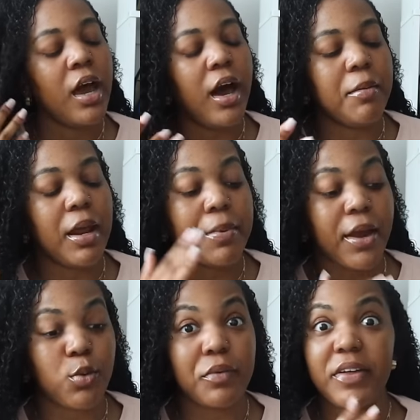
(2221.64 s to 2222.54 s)
And I
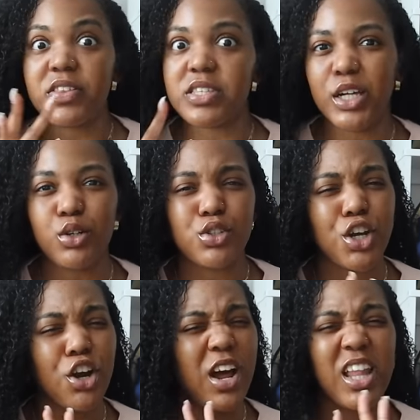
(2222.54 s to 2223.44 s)
paired it with like this yellow
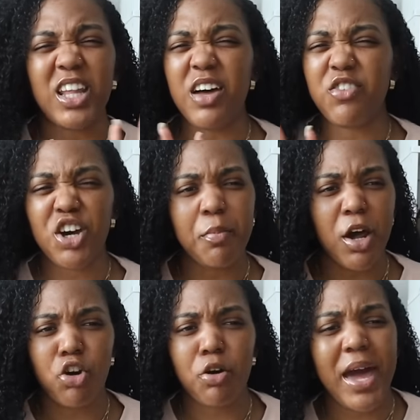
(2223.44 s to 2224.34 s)
skirt. I love a good
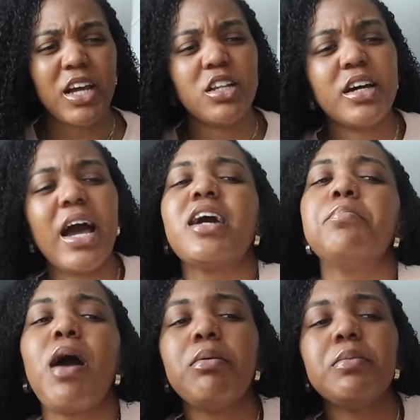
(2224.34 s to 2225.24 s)
monochromatic look. I could
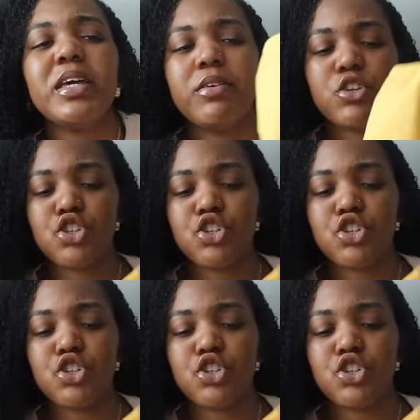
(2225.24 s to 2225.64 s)
probably even